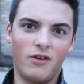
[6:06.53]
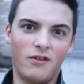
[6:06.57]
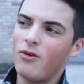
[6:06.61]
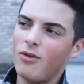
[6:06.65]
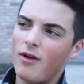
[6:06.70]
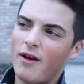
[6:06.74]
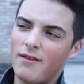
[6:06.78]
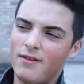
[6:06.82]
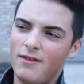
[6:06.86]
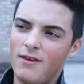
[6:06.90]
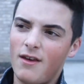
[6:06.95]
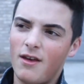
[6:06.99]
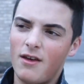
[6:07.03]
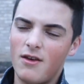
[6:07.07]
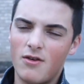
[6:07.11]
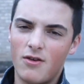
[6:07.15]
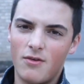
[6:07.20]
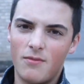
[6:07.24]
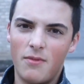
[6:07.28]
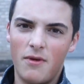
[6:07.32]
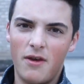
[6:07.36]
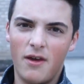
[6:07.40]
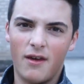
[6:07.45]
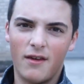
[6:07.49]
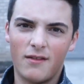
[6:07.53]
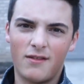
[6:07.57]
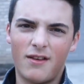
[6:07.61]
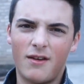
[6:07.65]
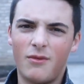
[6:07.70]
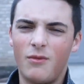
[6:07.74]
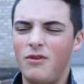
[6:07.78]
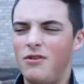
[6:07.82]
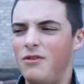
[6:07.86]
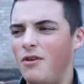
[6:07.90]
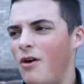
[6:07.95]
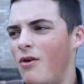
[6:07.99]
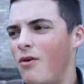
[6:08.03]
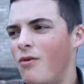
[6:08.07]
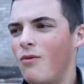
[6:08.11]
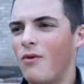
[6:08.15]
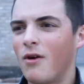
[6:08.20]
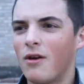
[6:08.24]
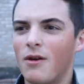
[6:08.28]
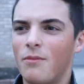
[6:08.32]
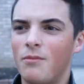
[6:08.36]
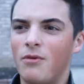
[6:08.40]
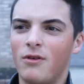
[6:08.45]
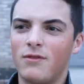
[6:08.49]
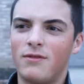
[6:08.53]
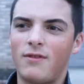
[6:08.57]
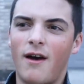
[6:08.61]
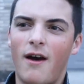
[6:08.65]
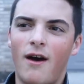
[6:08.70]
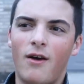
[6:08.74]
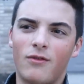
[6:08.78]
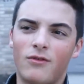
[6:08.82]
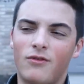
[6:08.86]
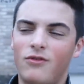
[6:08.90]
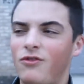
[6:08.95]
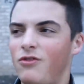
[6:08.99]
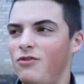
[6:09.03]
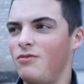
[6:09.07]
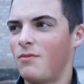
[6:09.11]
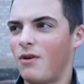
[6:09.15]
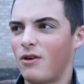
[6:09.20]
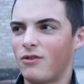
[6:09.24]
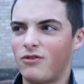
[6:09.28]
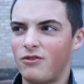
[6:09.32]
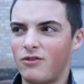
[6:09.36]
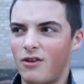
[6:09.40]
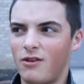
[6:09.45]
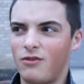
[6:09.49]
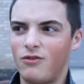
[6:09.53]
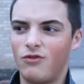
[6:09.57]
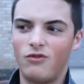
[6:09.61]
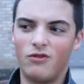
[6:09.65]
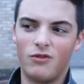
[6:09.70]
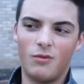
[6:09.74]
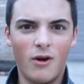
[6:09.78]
The whole idea here being is that we don't wanna put down too much nitrogen.